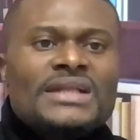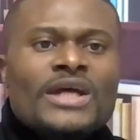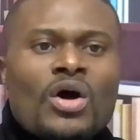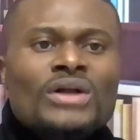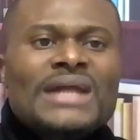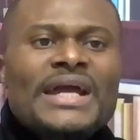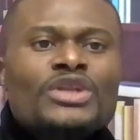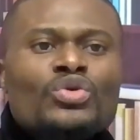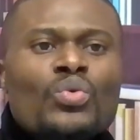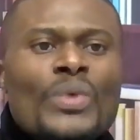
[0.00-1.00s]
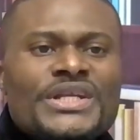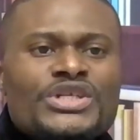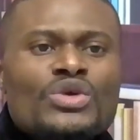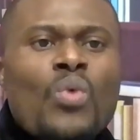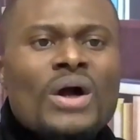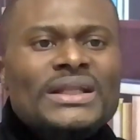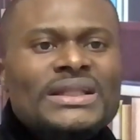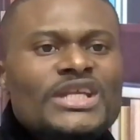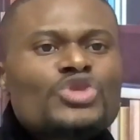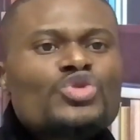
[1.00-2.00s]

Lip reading: the order in which work needs